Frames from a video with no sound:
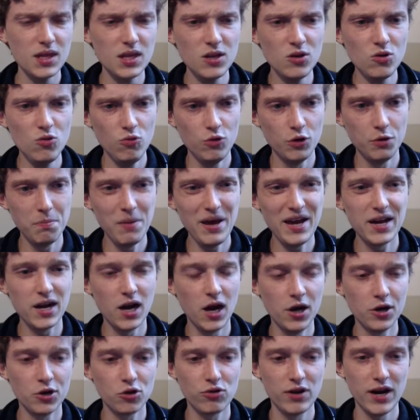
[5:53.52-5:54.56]
Would make
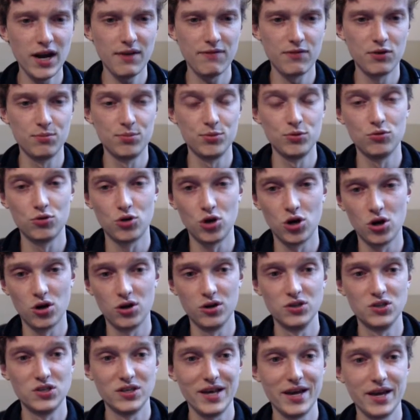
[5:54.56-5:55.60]
uncraftable
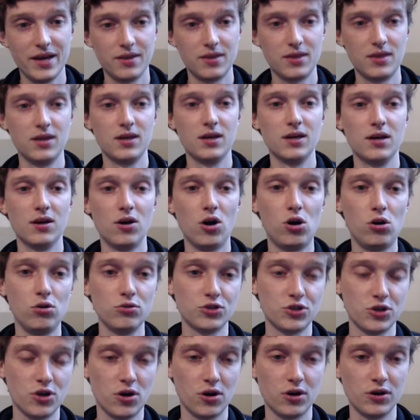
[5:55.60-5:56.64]
cards like the
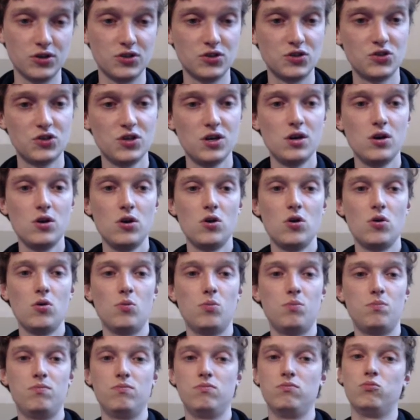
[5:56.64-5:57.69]
alt arts
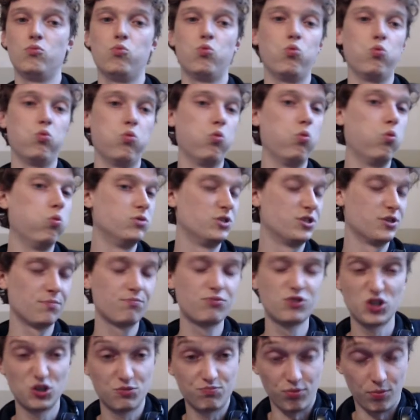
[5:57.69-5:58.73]

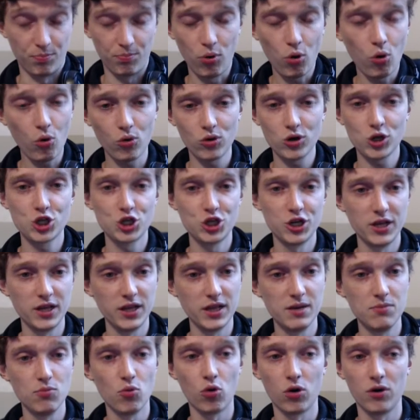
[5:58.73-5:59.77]

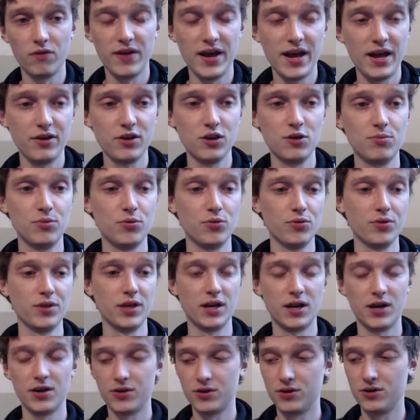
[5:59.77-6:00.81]
disproportionately more valuable
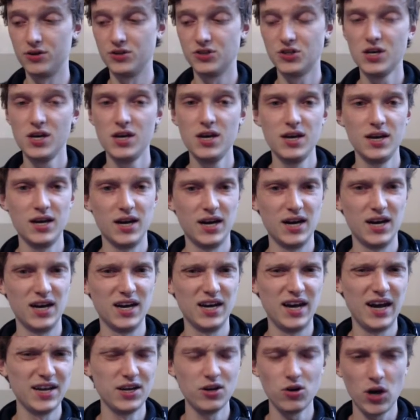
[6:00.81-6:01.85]
than others.
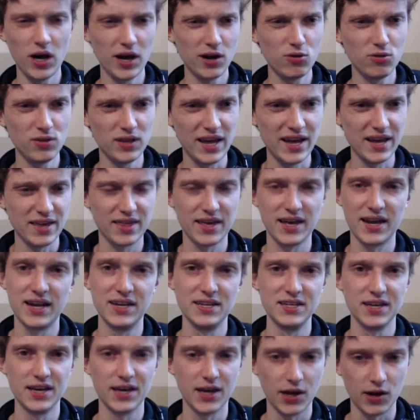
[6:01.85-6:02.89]
I don't like that
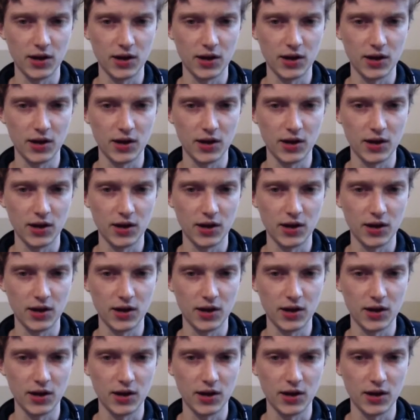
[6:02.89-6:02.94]
idea at